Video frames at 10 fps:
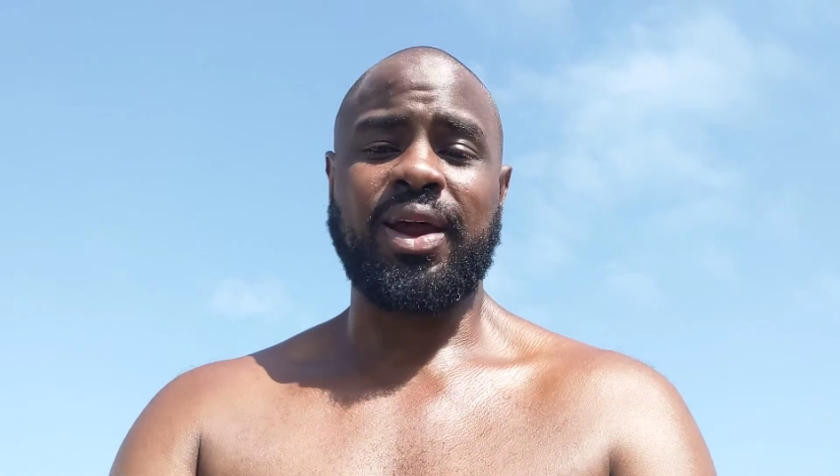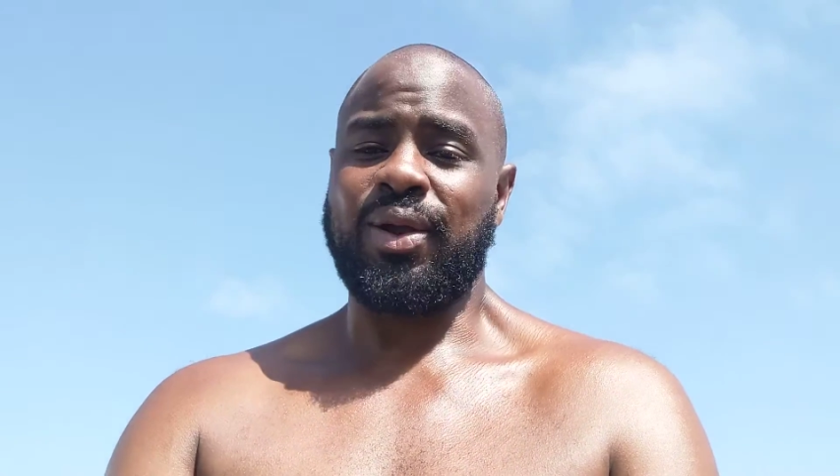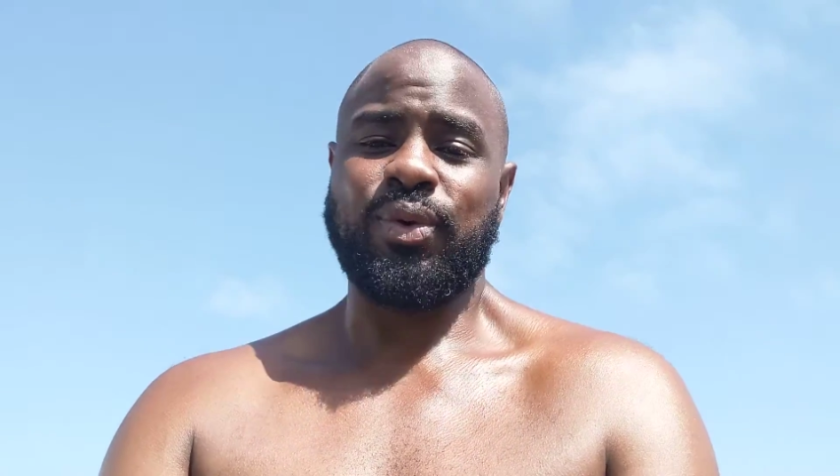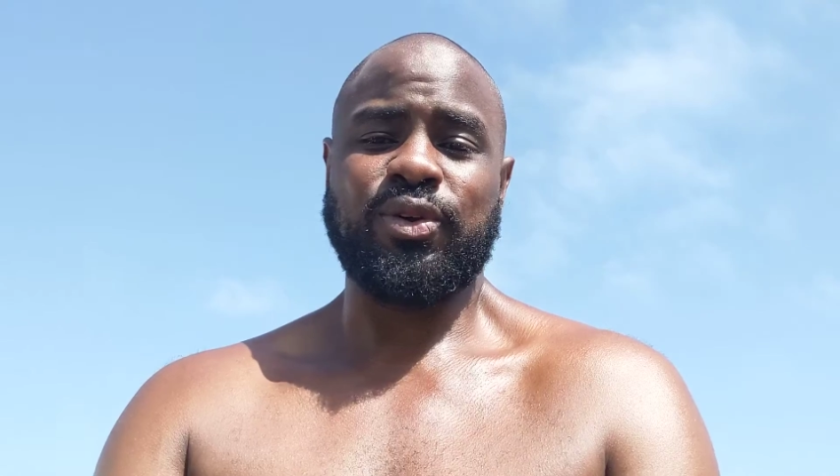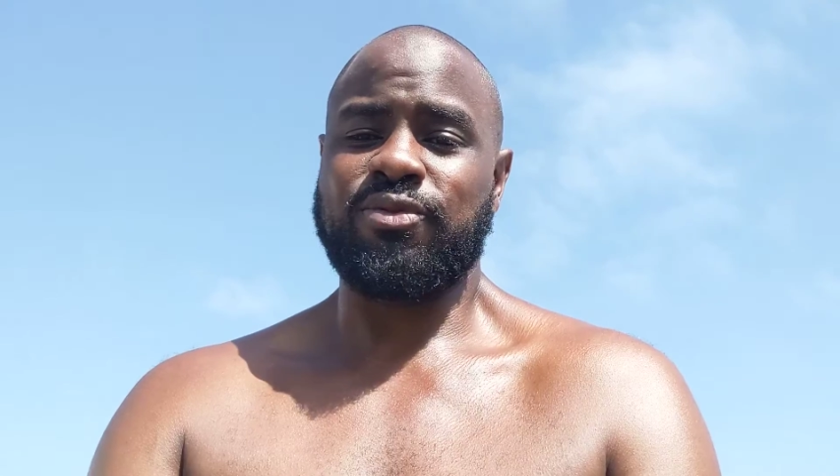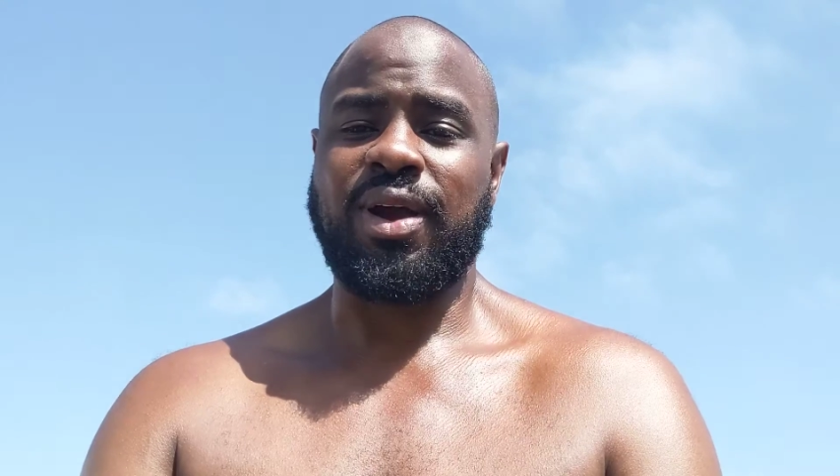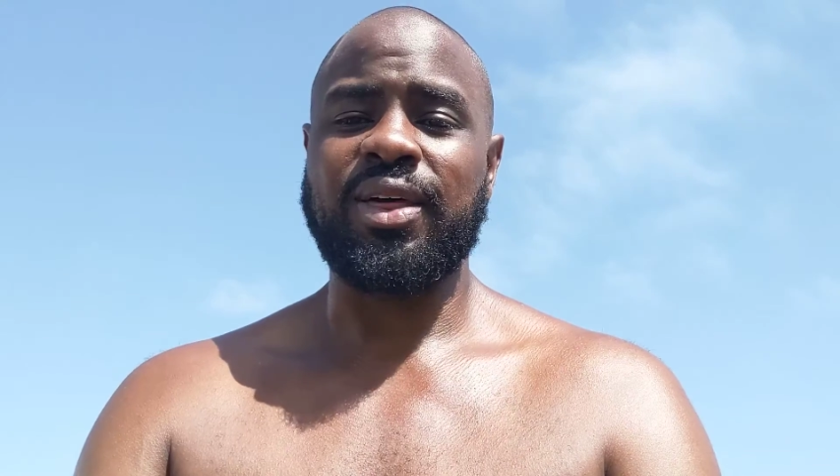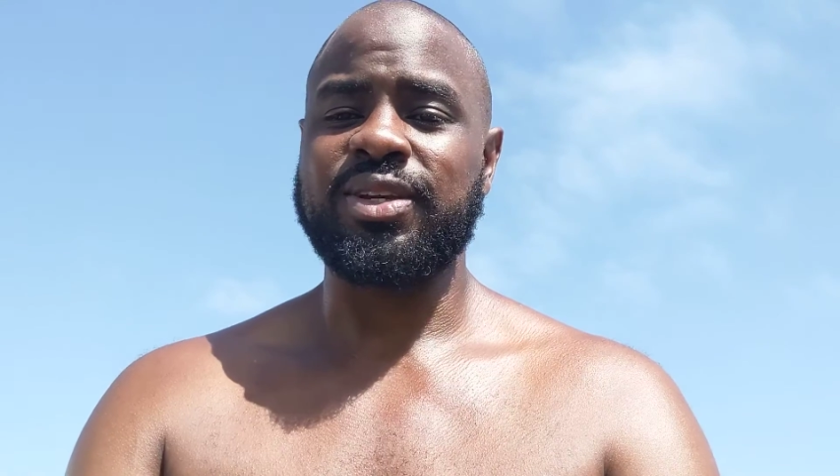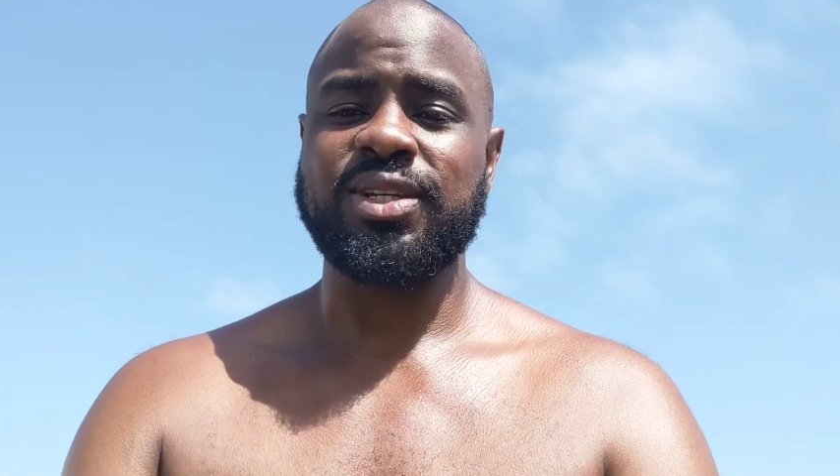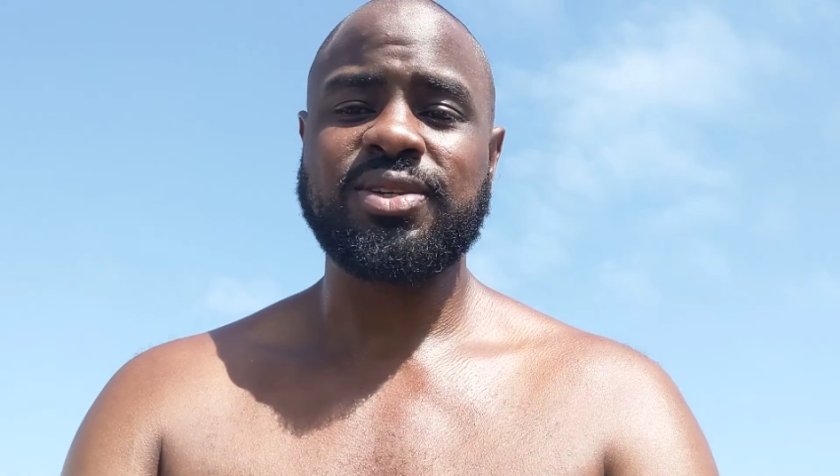I would have
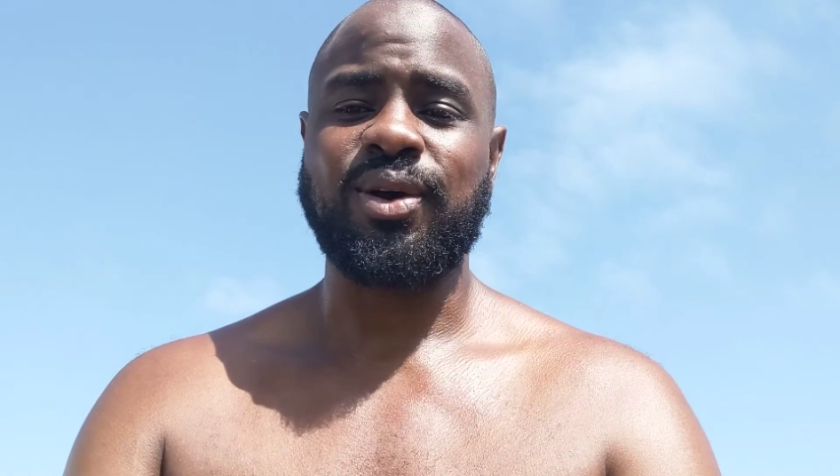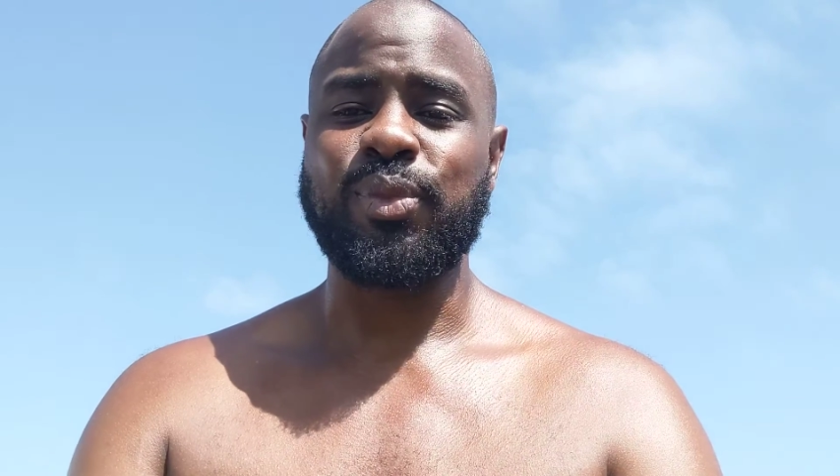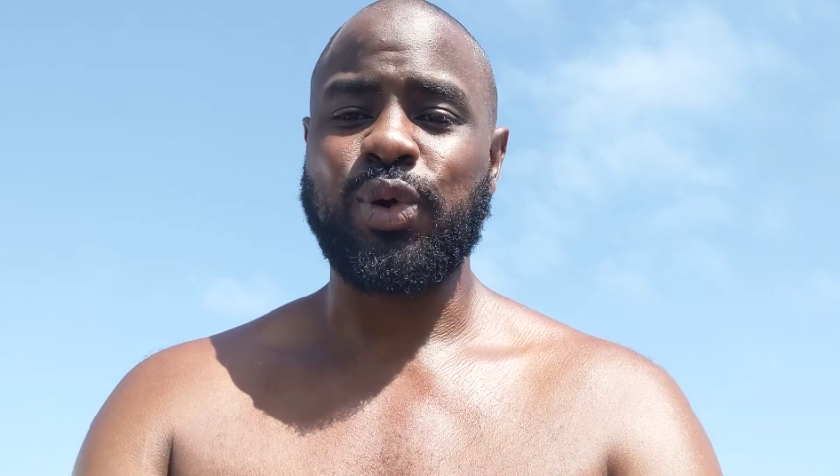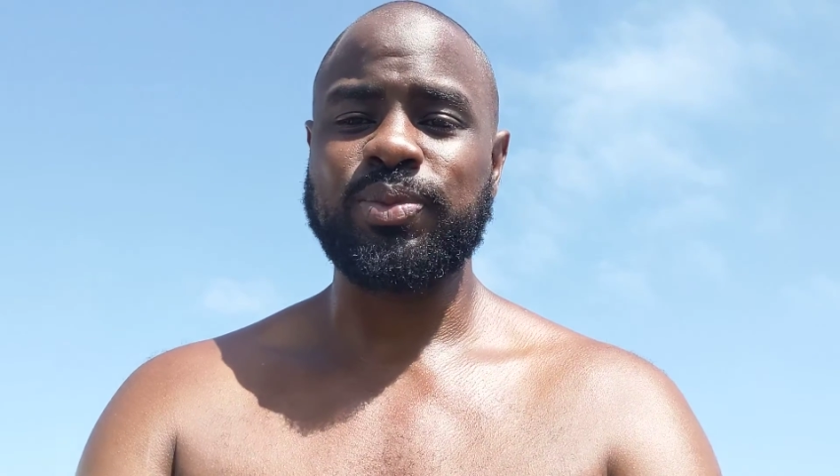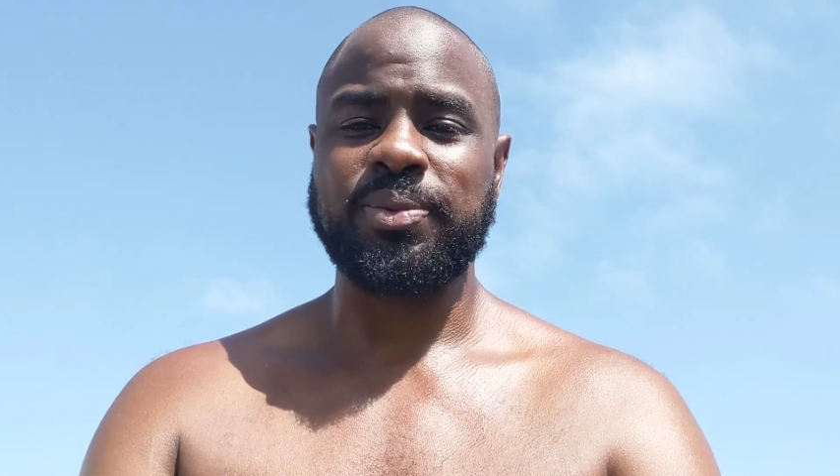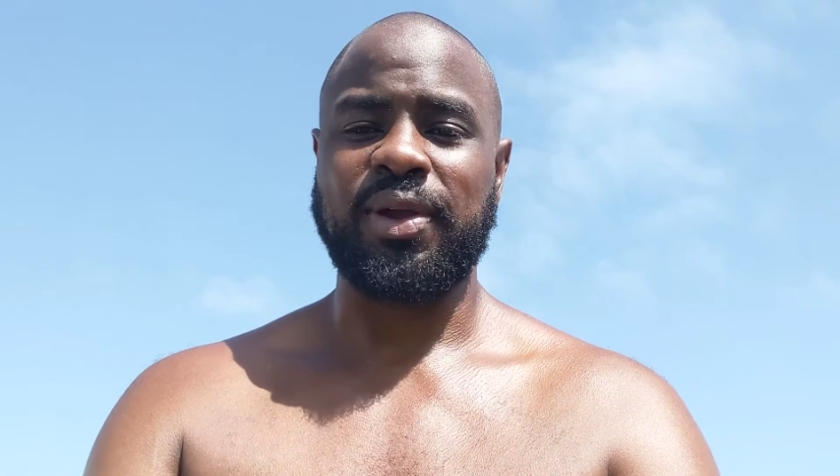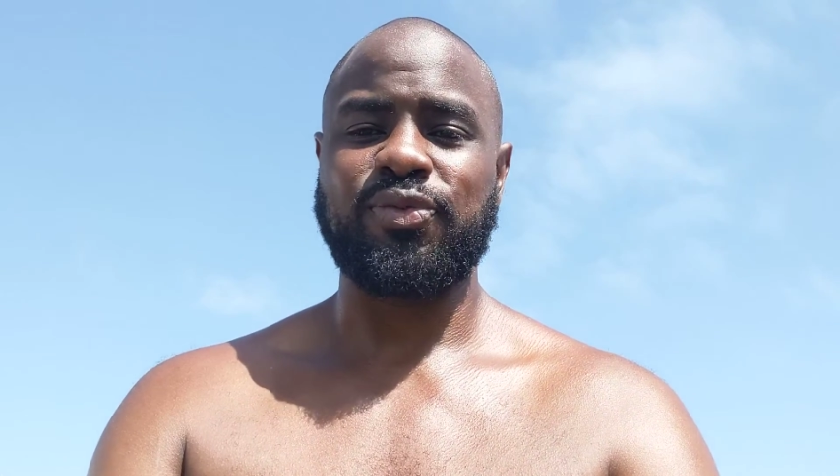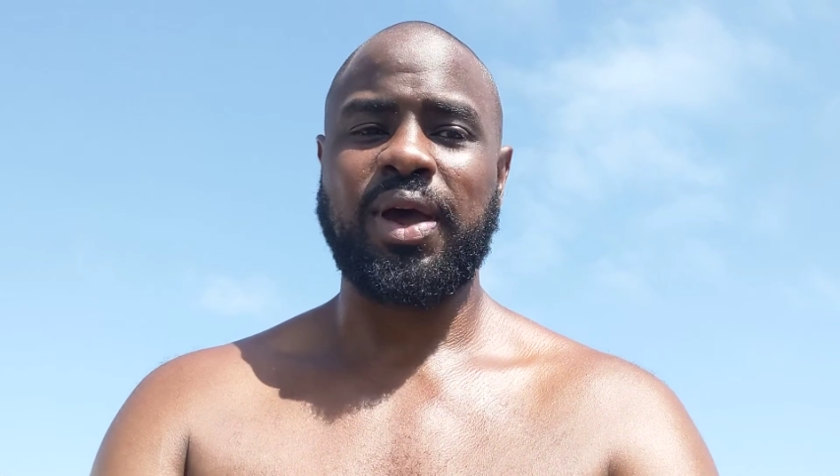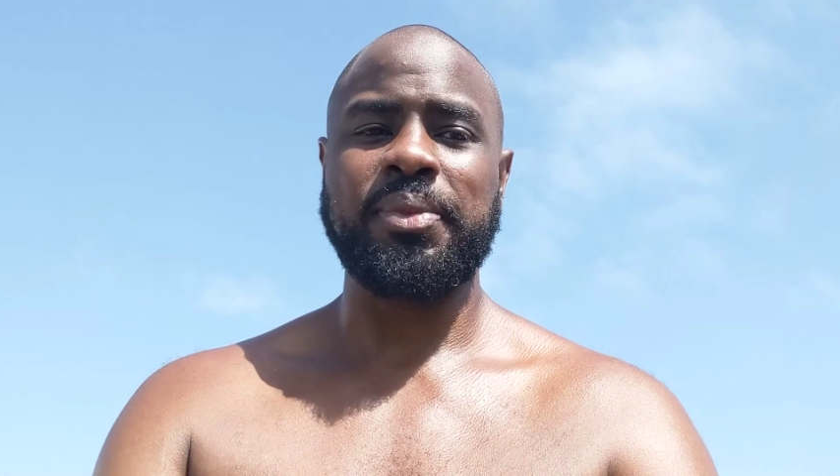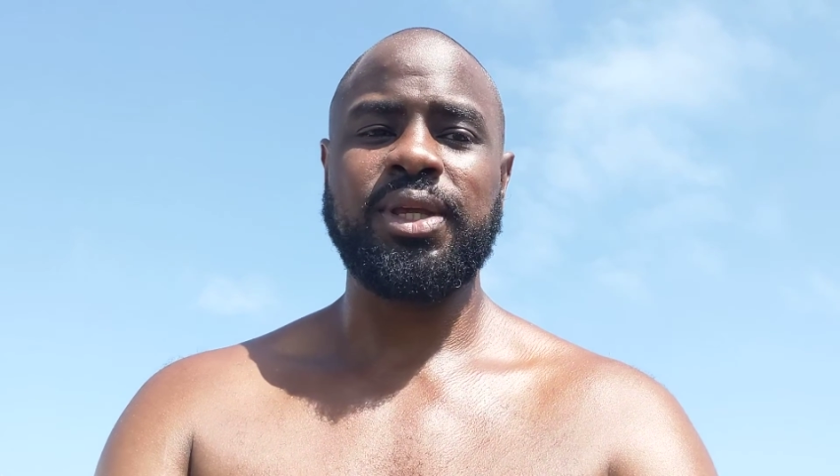rather just come home to my
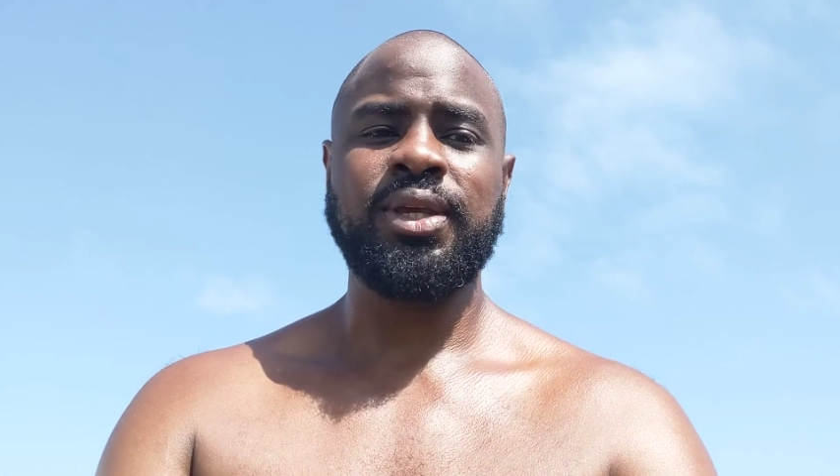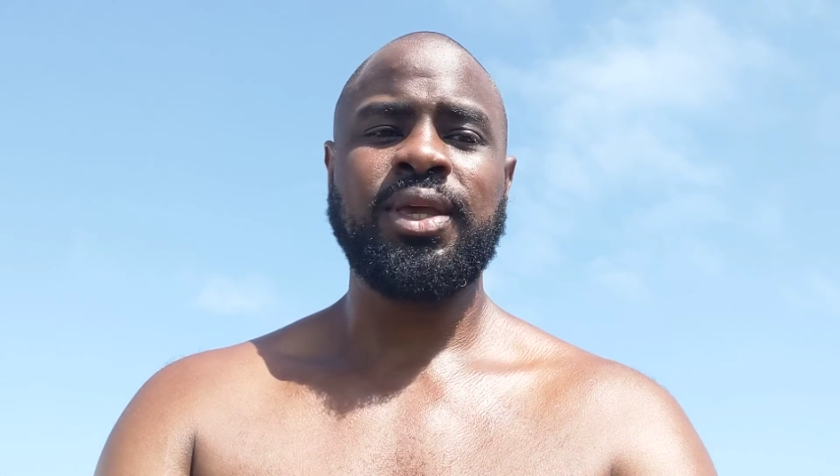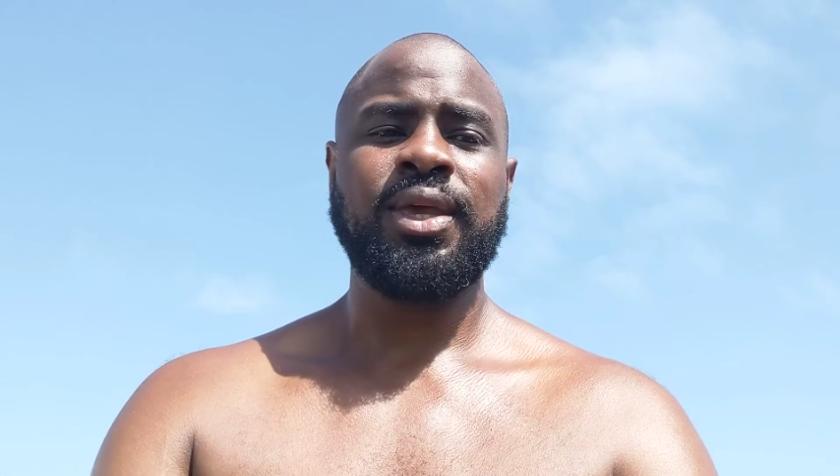family.